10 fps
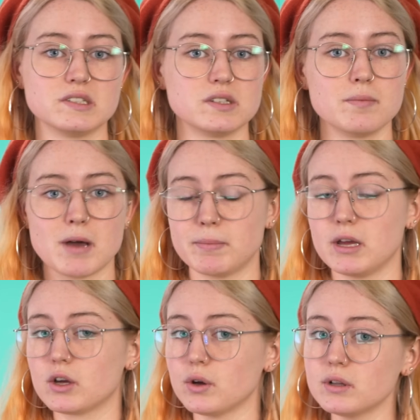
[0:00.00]
so it might be
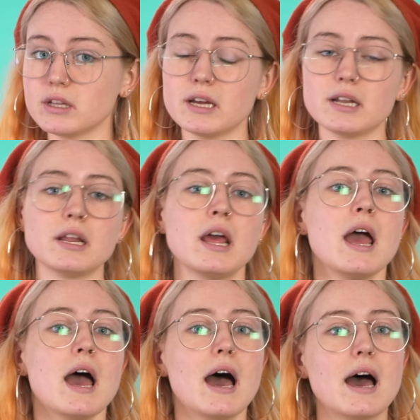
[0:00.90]
Acheulean,
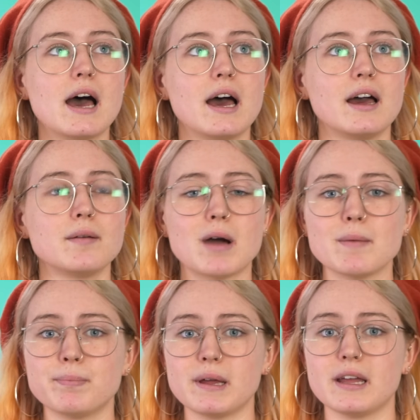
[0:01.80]
it
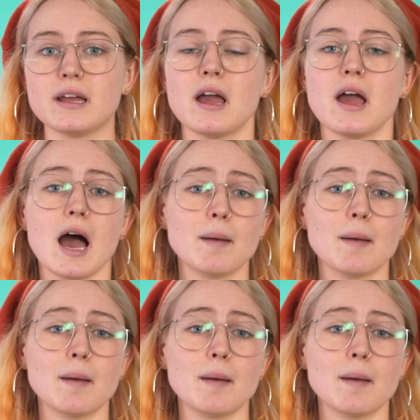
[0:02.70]
might be